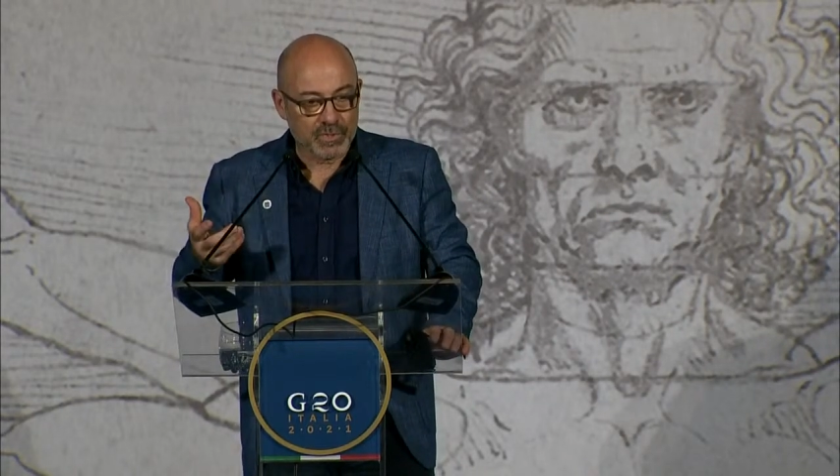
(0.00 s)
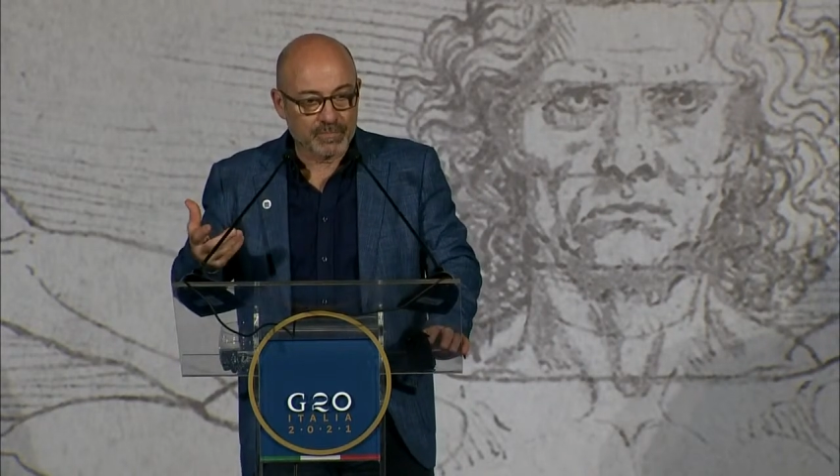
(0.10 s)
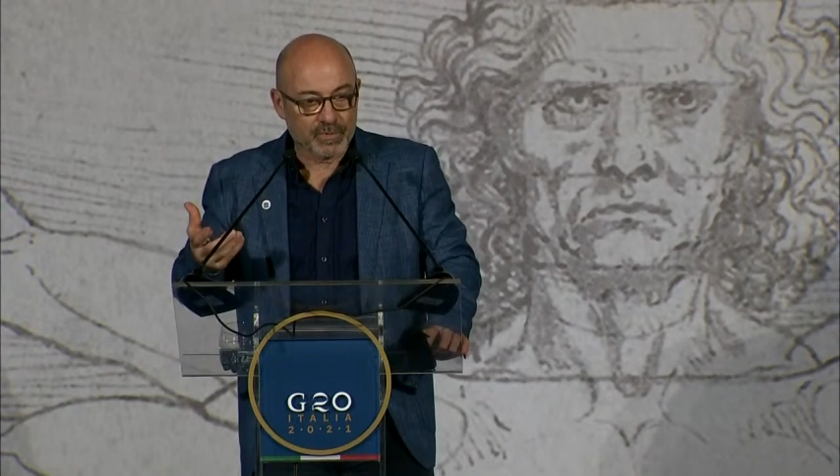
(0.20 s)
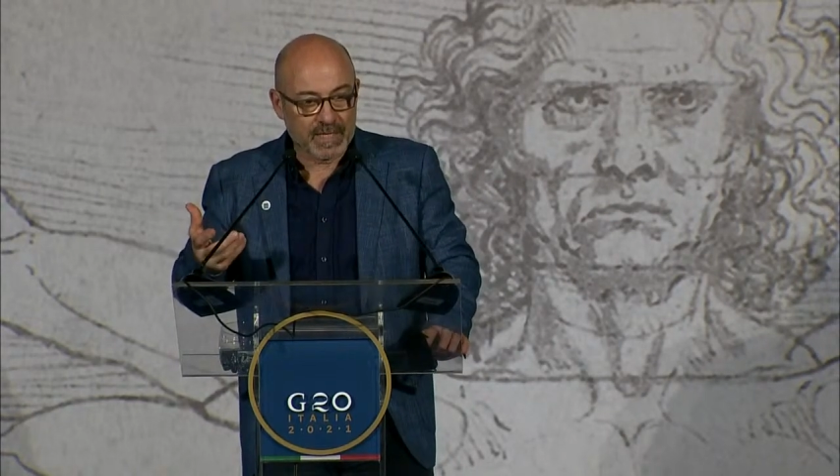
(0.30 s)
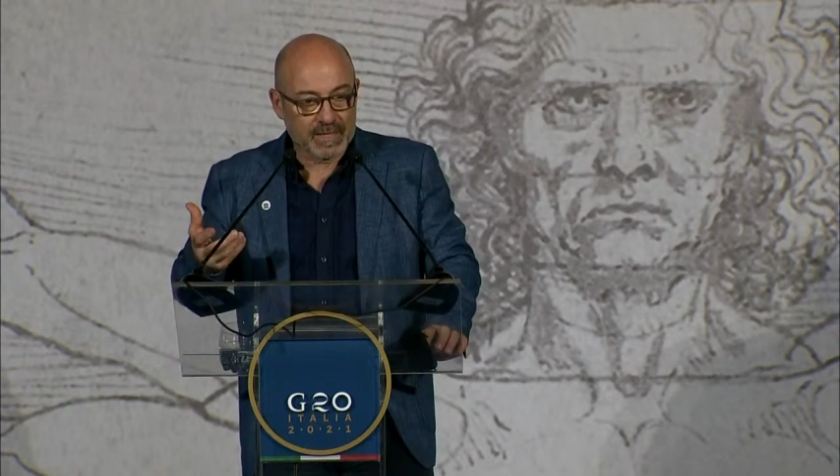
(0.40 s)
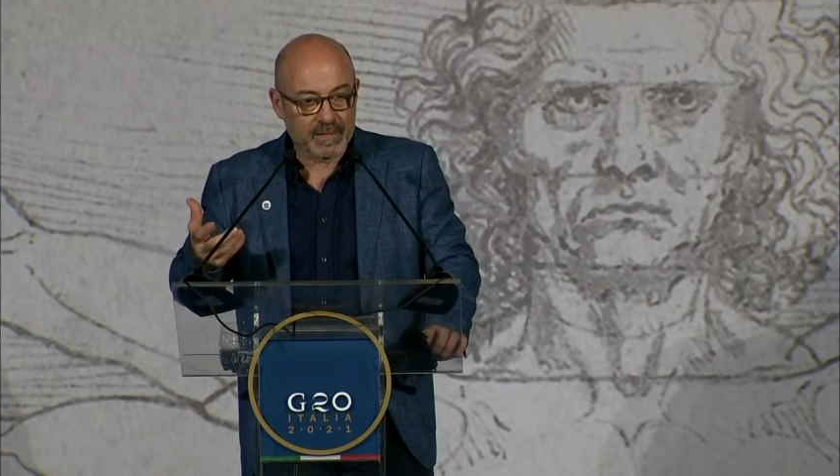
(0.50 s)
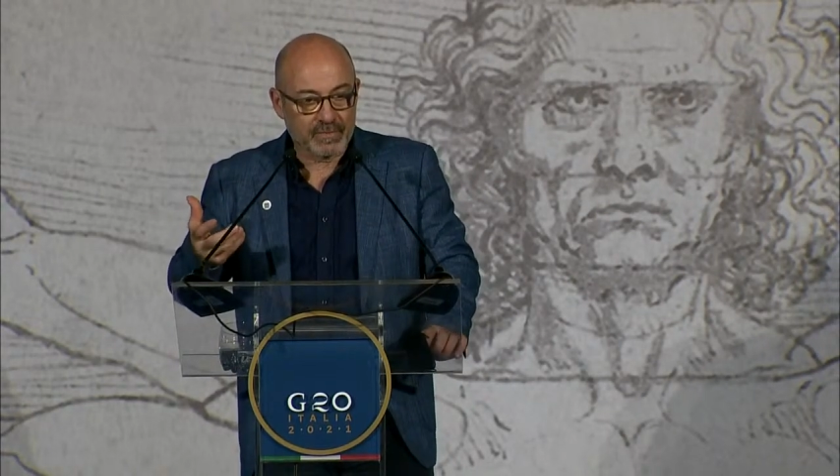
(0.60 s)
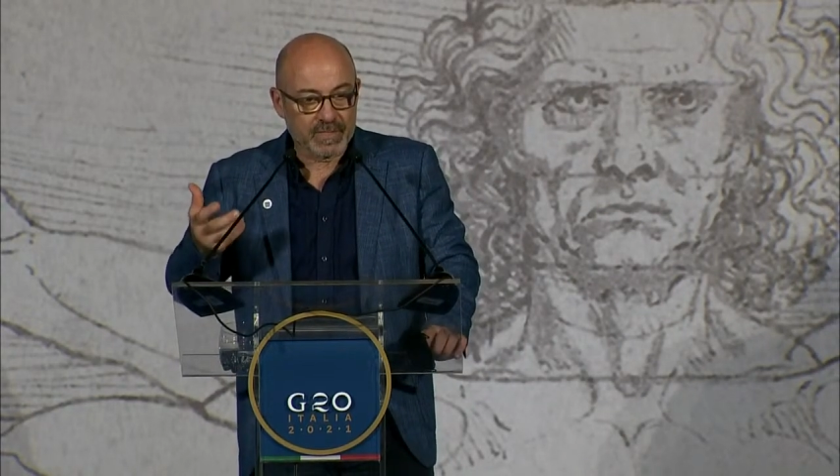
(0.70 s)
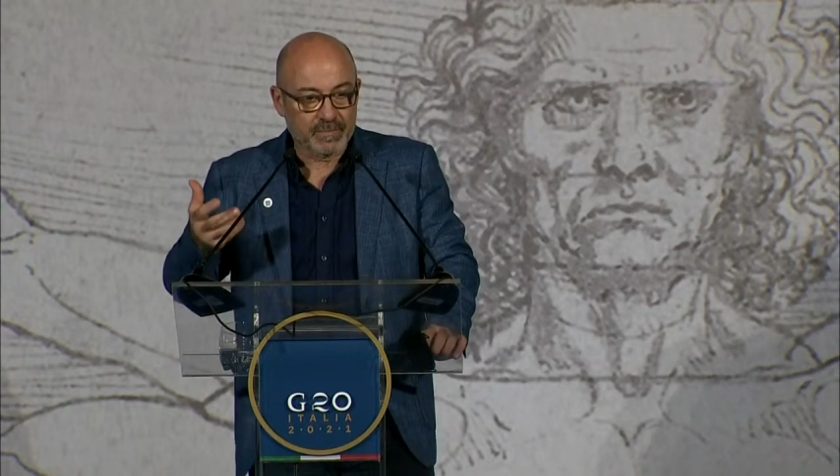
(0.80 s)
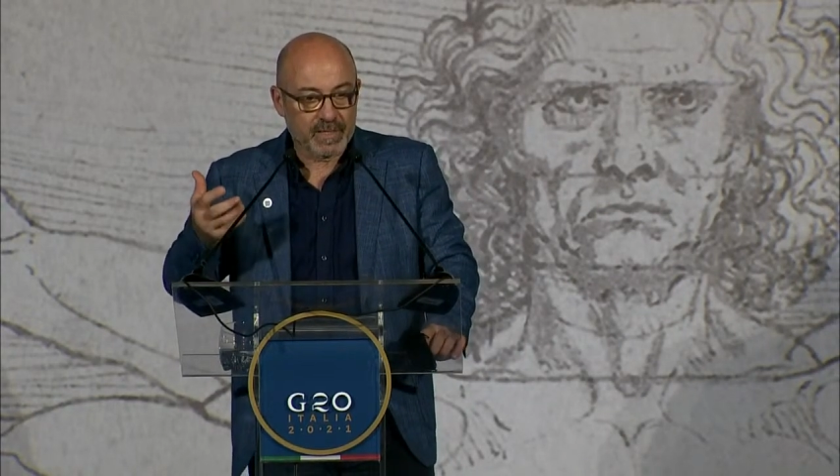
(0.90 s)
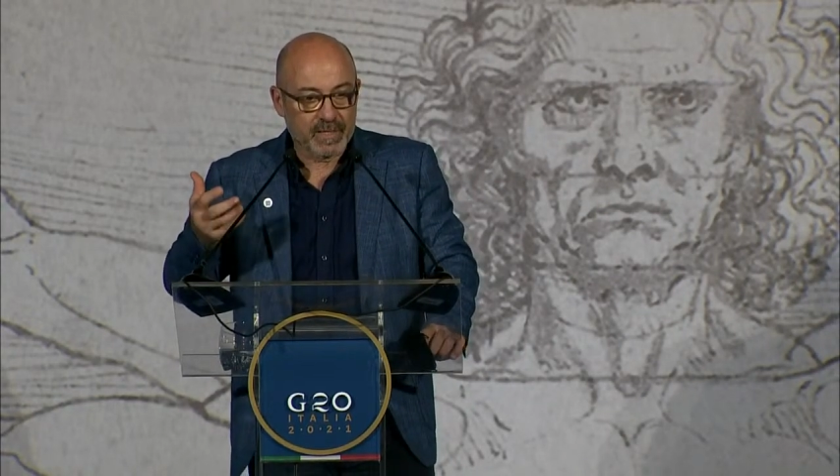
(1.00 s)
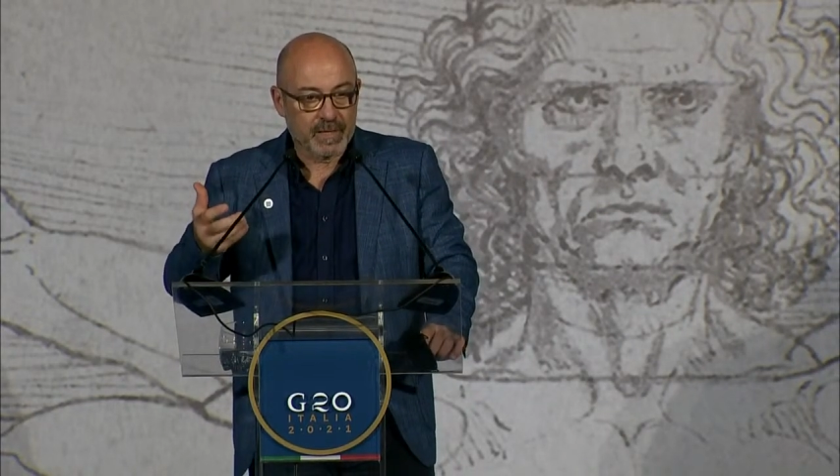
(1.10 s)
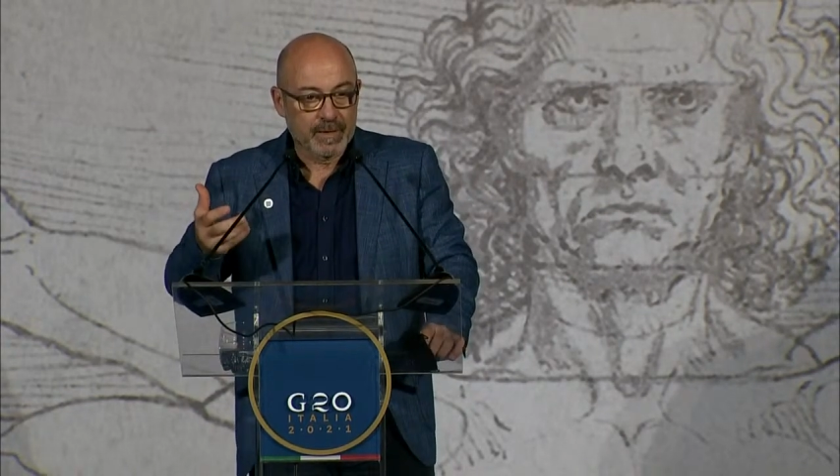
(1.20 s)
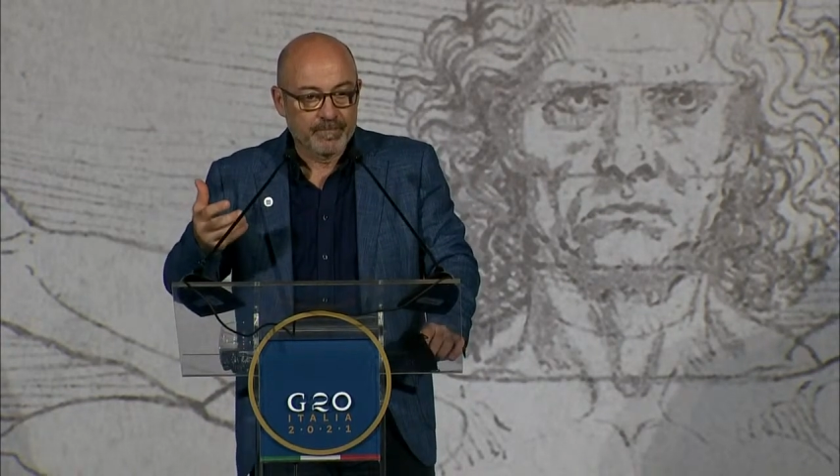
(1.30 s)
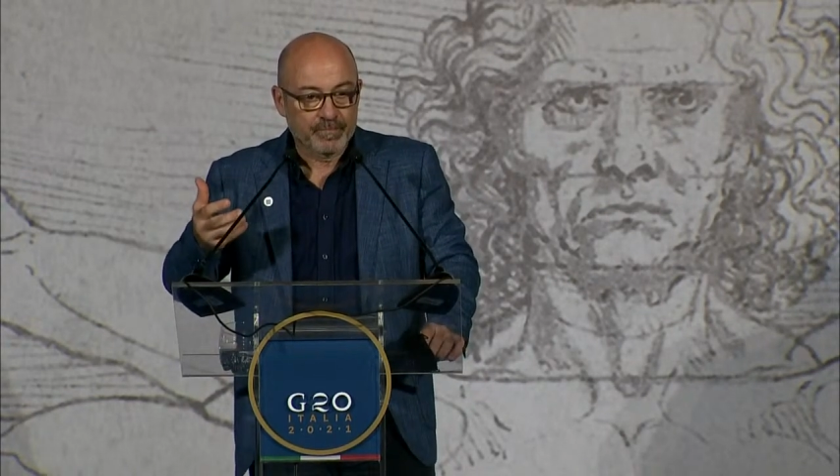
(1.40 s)
Tomorrow we will
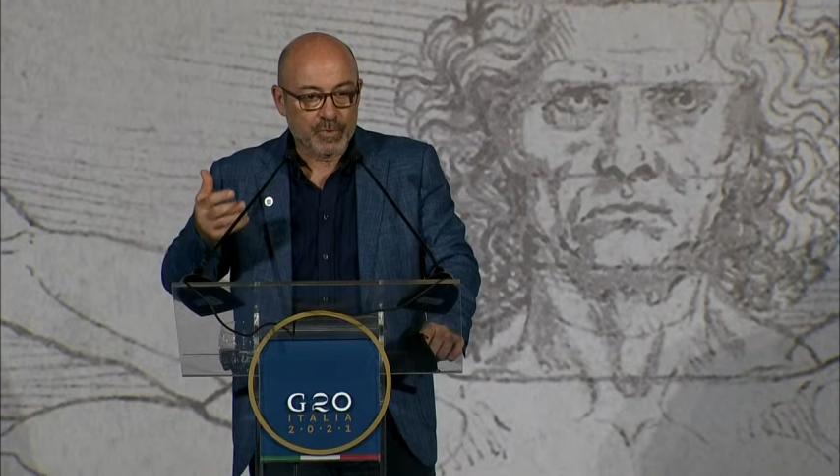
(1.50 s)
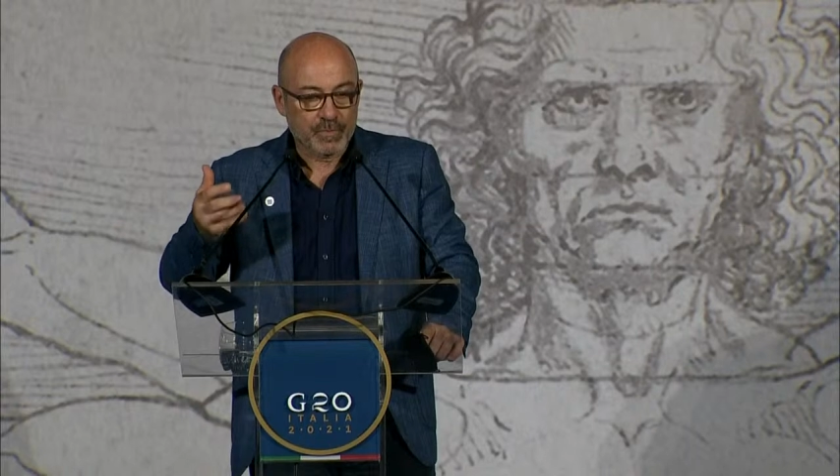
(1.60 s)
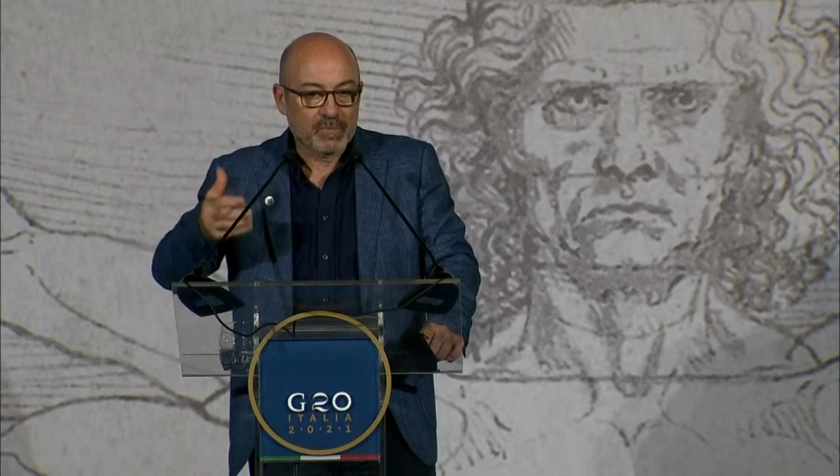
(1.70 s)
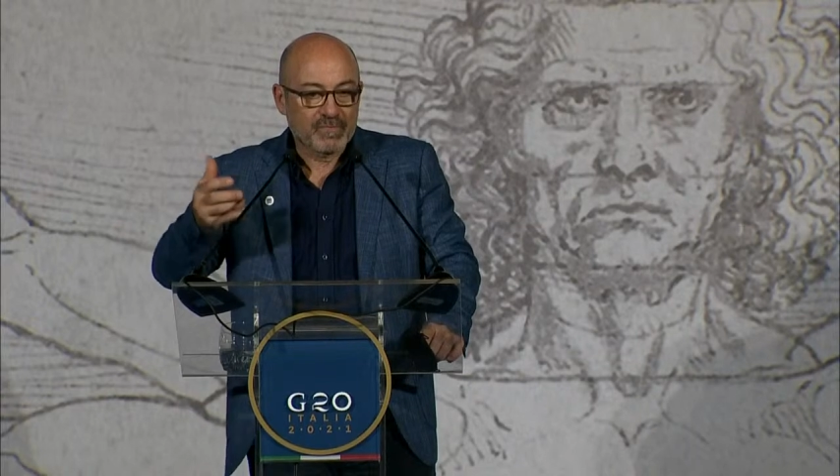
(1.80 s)
work even